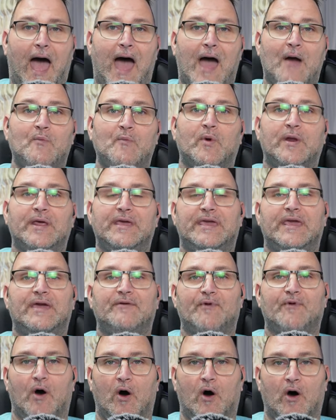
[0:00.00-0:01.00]
I want to
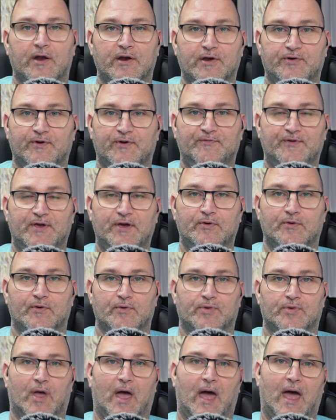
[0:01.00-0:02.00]
give honest
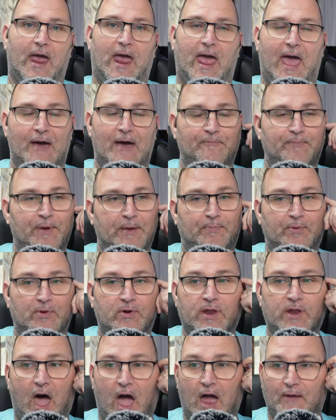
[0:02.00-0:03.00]
reviews. I have
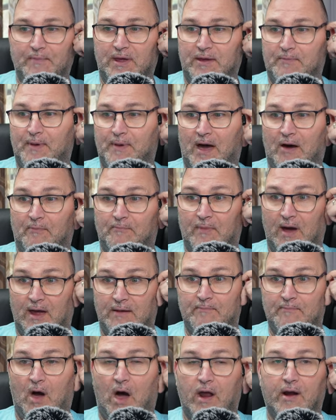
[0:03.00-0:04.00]
people knock me about
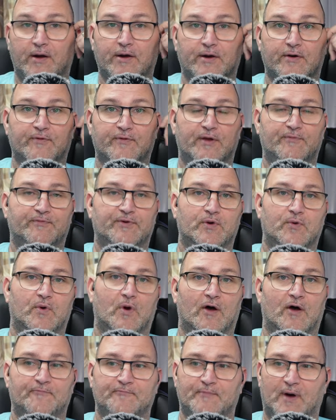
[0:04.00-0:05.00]
my monitor review
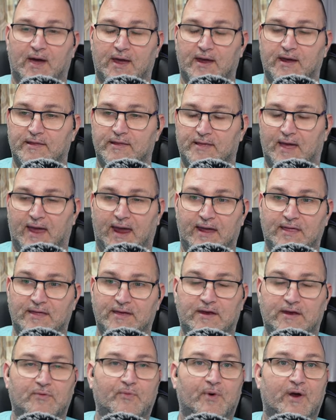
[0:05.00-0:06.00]
of my the
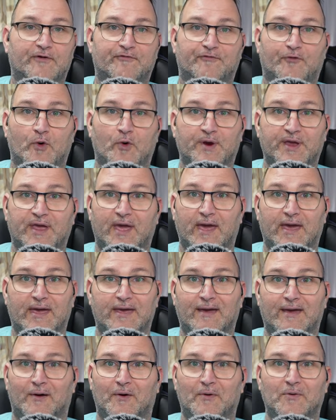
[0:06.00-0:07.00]
Alienware
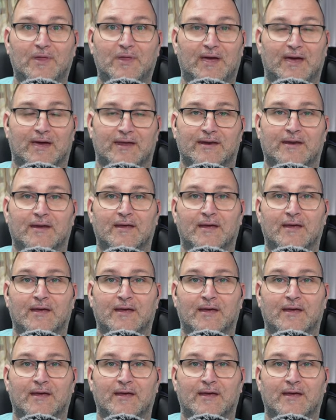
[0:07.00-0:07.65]
4K OLED.